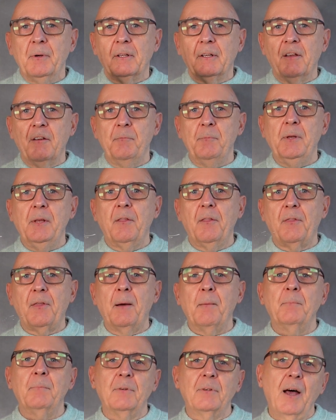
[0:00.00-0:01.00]
to give me the
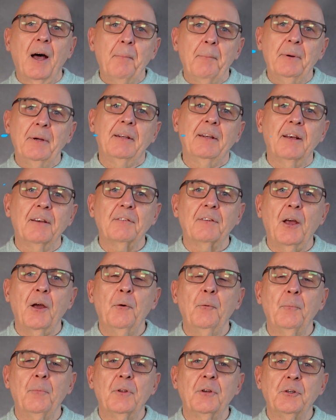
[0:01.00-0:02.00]
thumbs up. It does
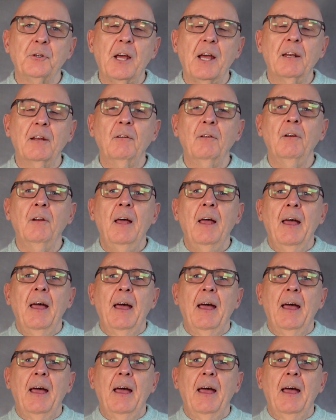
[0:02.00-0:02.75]
help the channel.